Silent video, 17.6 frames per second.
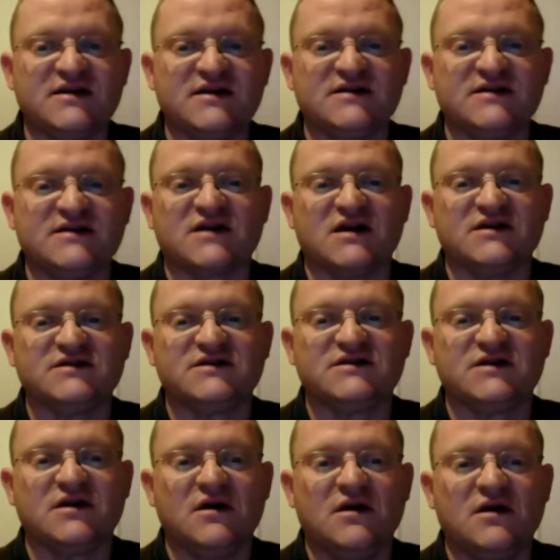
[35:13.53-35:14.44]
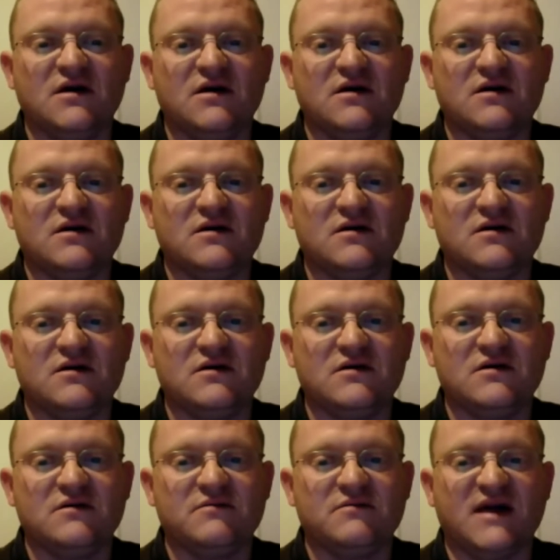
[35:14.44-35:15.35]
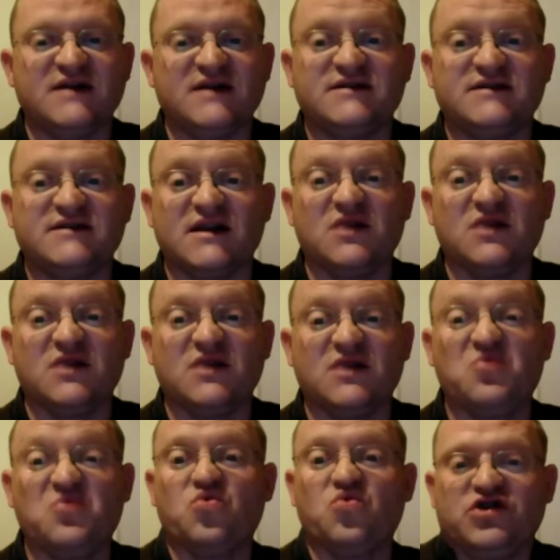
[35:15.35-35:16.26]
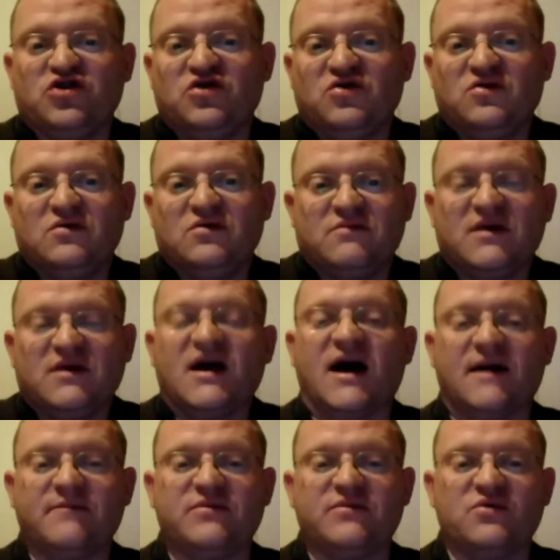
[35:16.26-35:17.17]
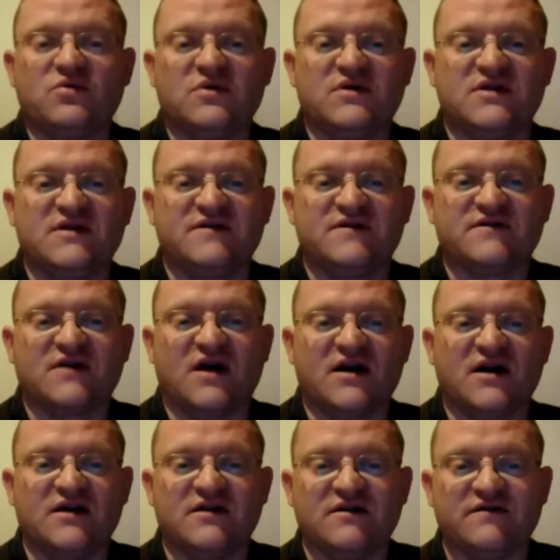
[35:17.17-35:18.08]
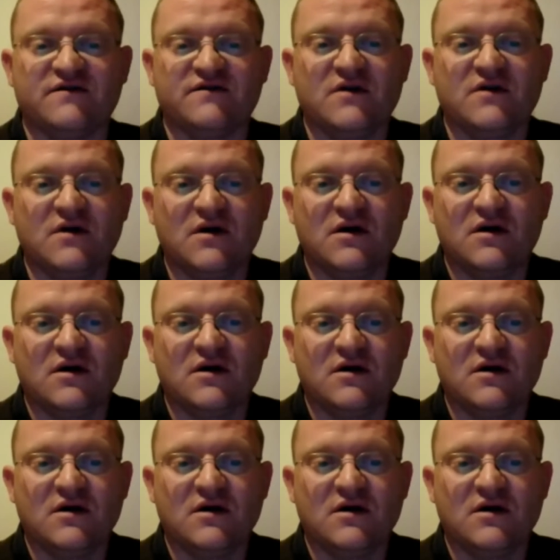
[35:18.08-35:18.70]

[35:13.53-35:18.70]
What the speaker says: They discussed basically, would you be happy with this kind of